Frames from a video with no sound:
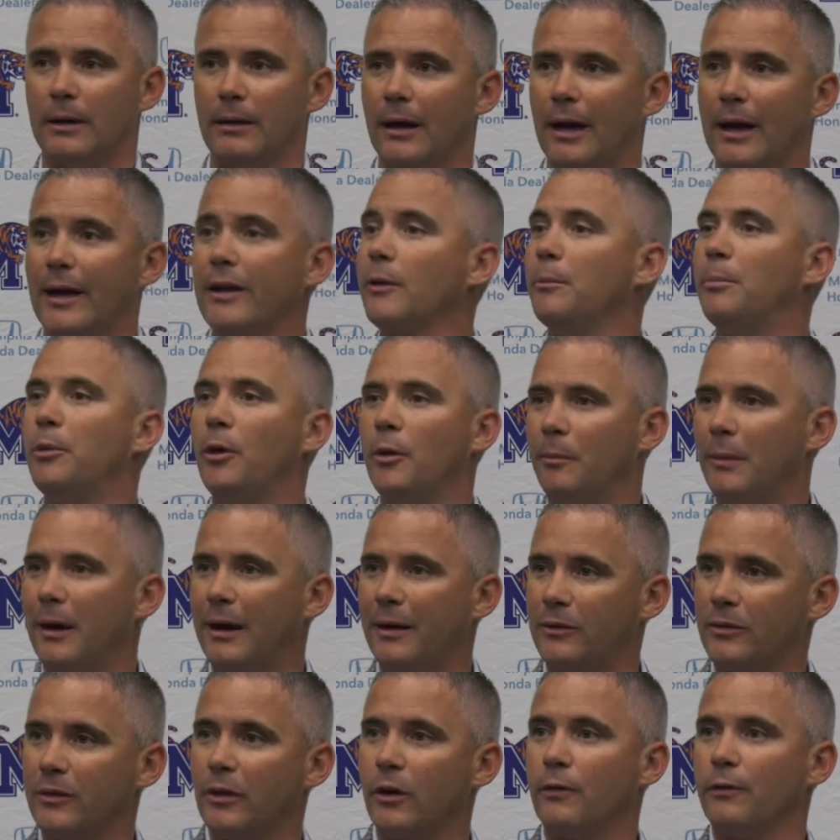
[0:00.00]
I can put
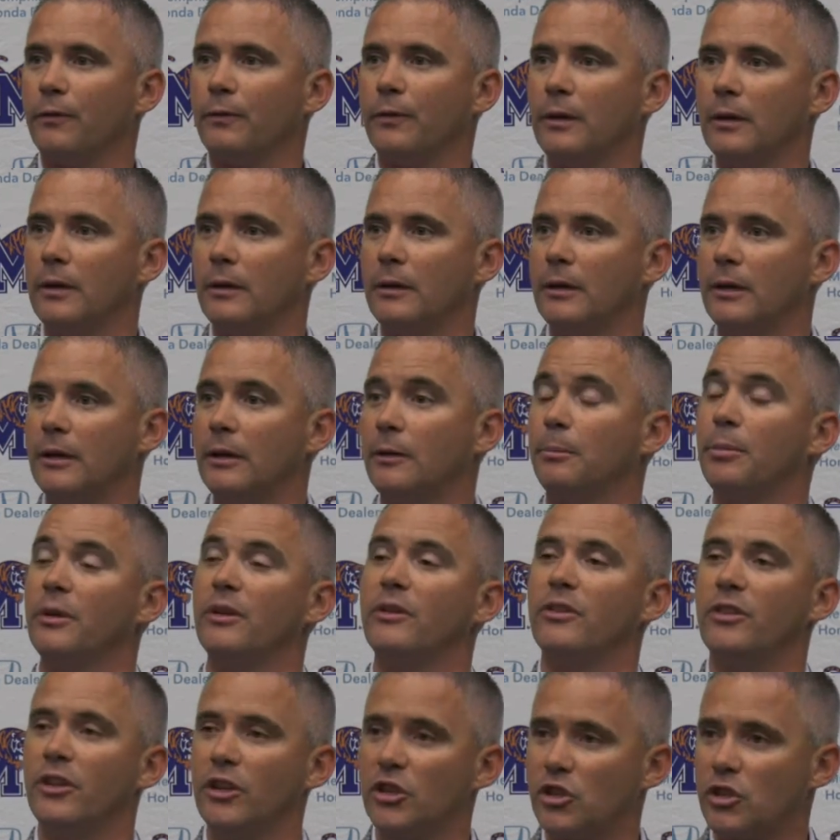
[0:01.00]
myself in a
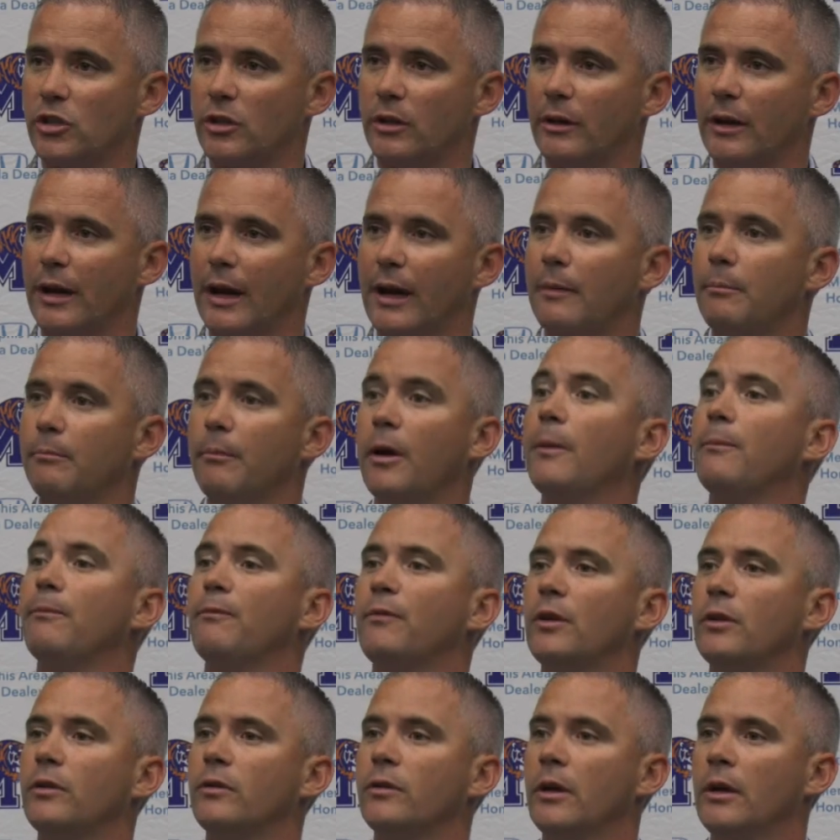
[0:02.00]
position at
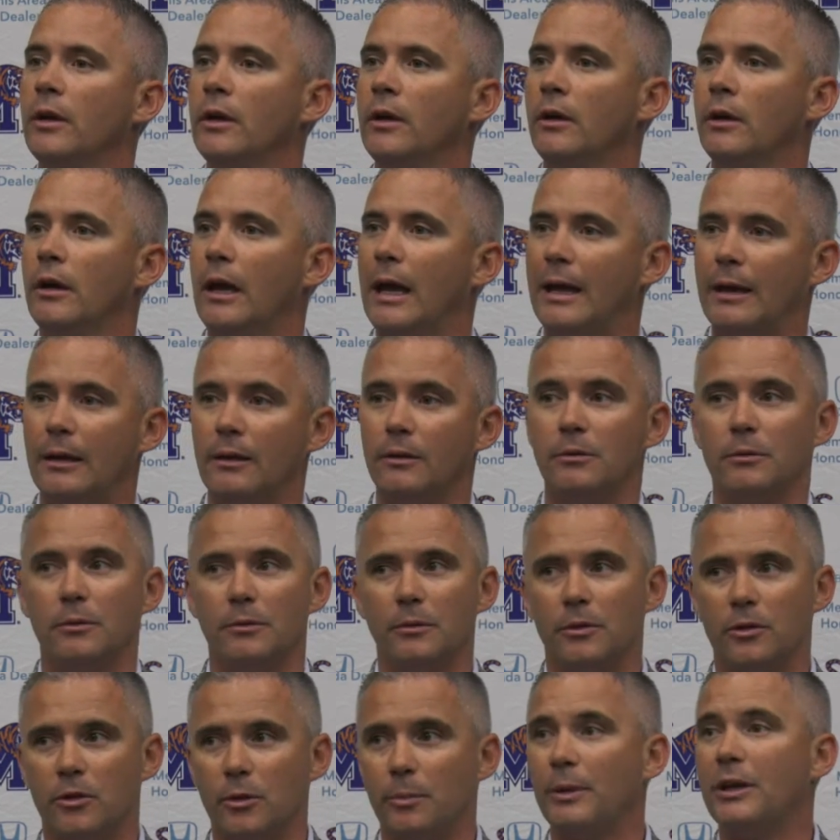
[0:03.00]
Memphis
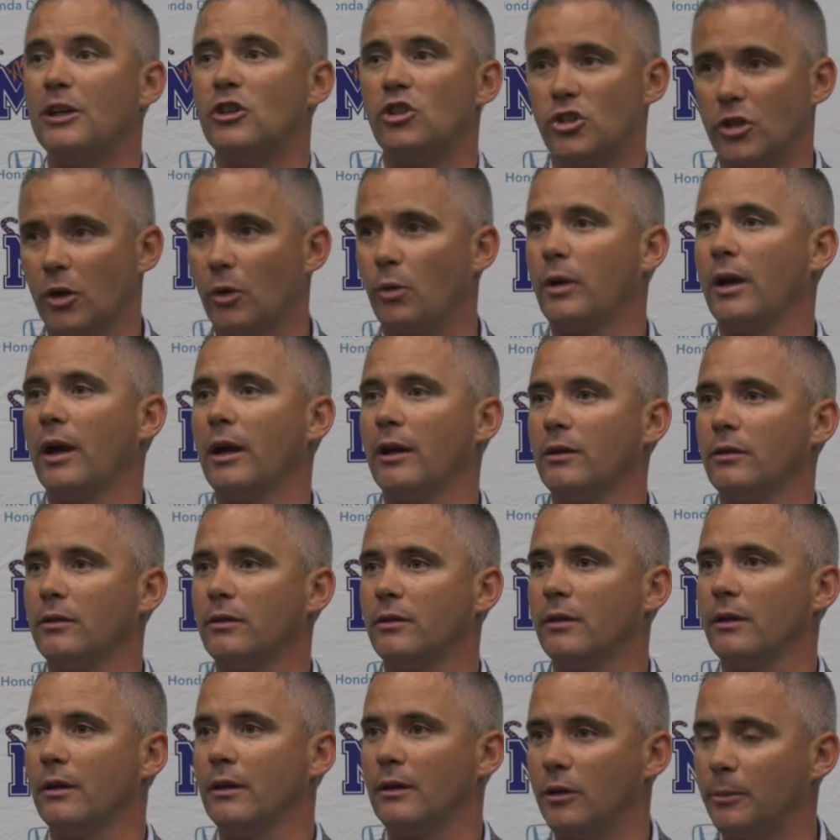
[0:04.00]
and to be
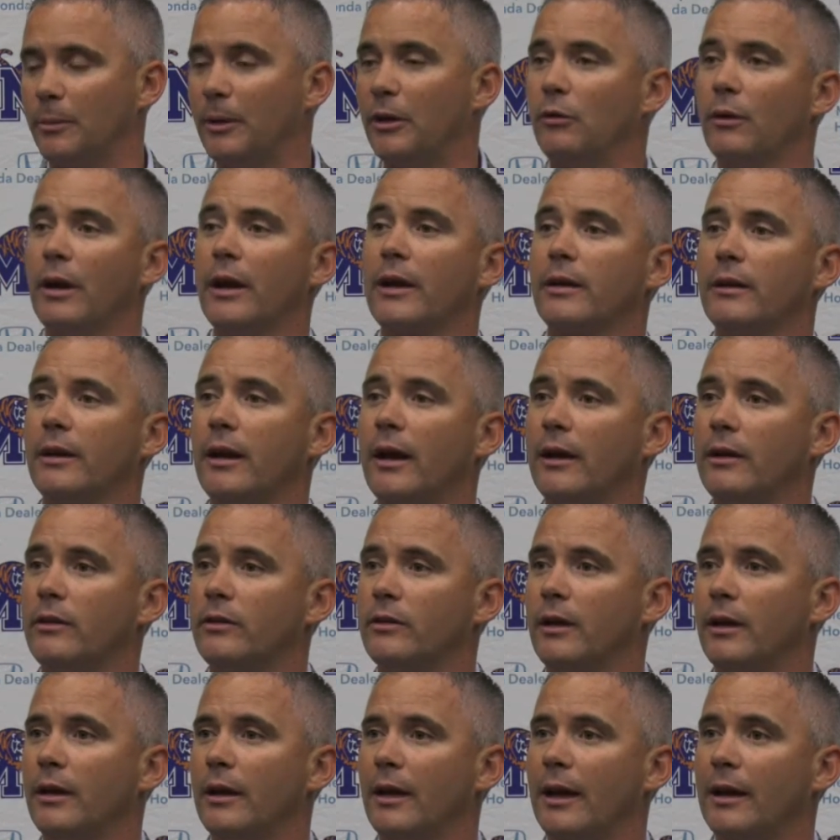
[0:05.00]
showcased and to be
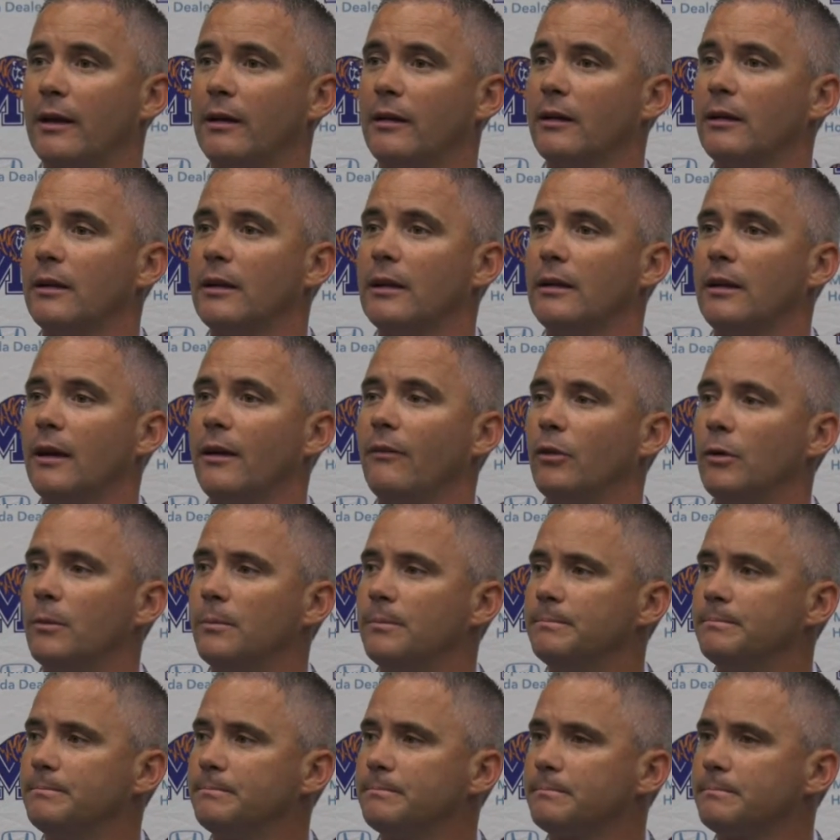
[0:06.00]
recognized at an elite level. Well,